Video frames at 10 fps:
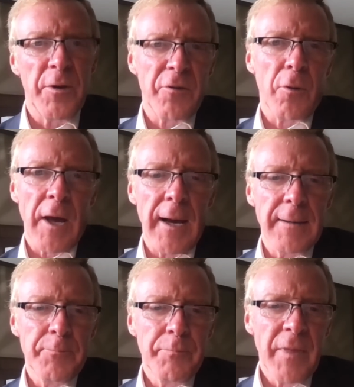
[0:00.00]
it's
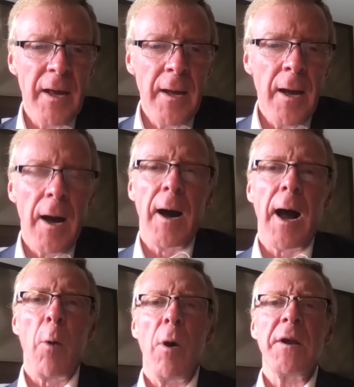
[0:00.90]
okay. Uh,
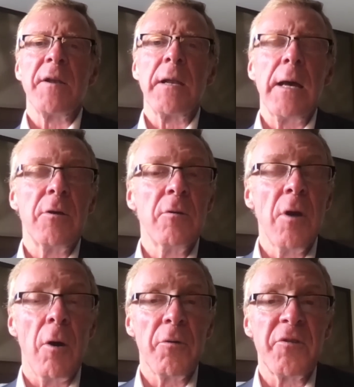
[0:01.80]
I wanted to let you
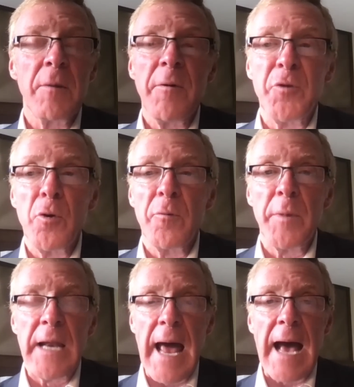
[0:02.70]
know some of you have
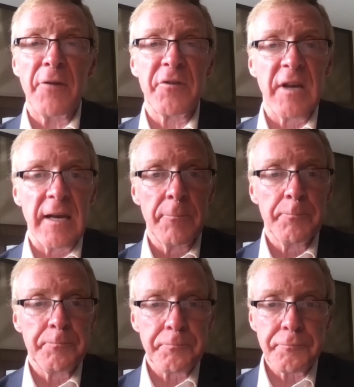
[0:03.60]
been asking.
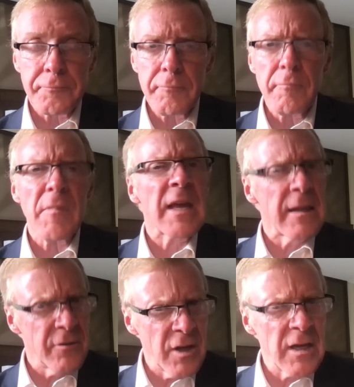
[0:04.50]

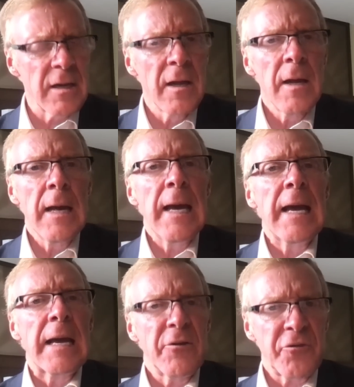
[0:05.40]
Indeed,
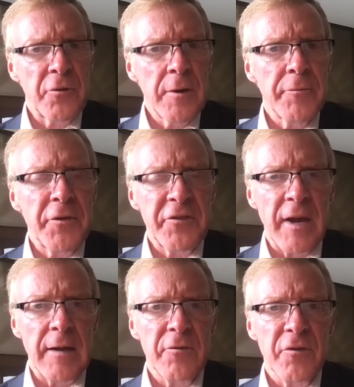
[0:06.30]
History of the
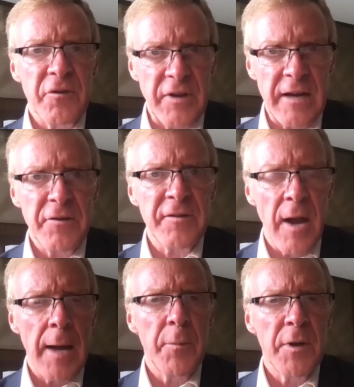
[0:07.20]
Saints, Dennis
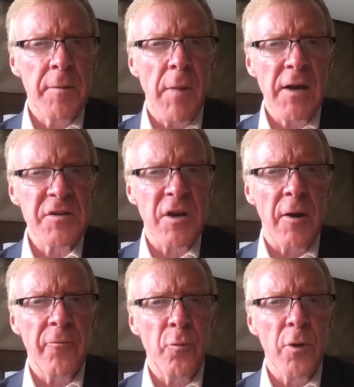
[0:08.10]
Lyman and
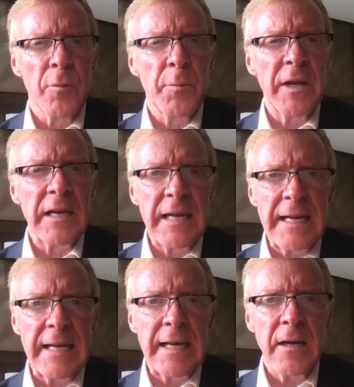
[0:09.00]
myself will be
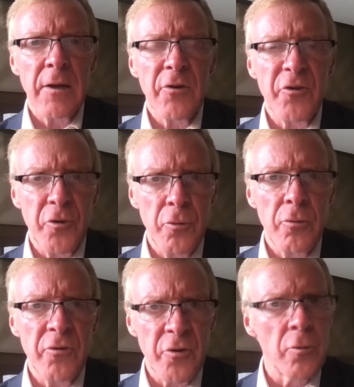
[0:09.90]
leading two
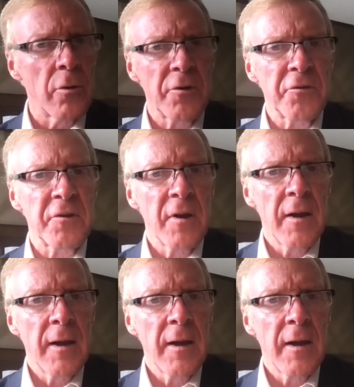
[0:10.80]
tours